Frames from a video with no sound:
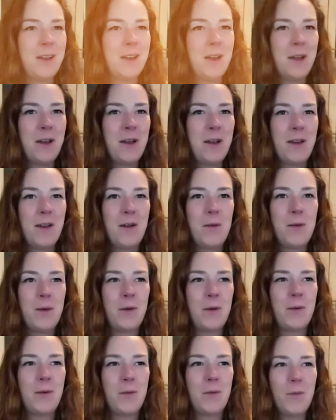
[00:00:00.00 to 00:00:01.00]
like an
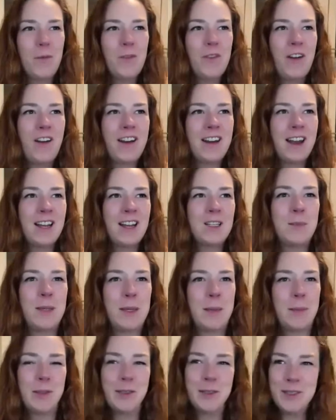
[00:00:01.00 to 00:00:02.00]
online
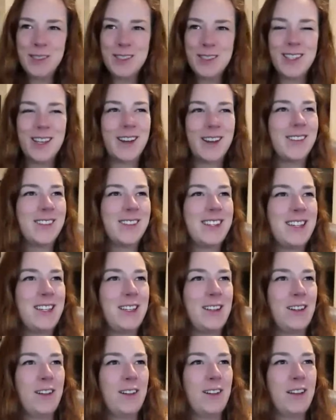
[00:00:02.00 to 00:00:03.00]
platform where people can post
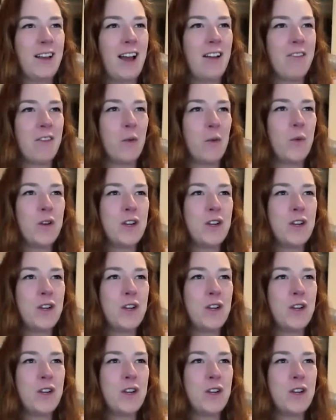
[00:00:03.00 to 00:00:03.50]
their work and they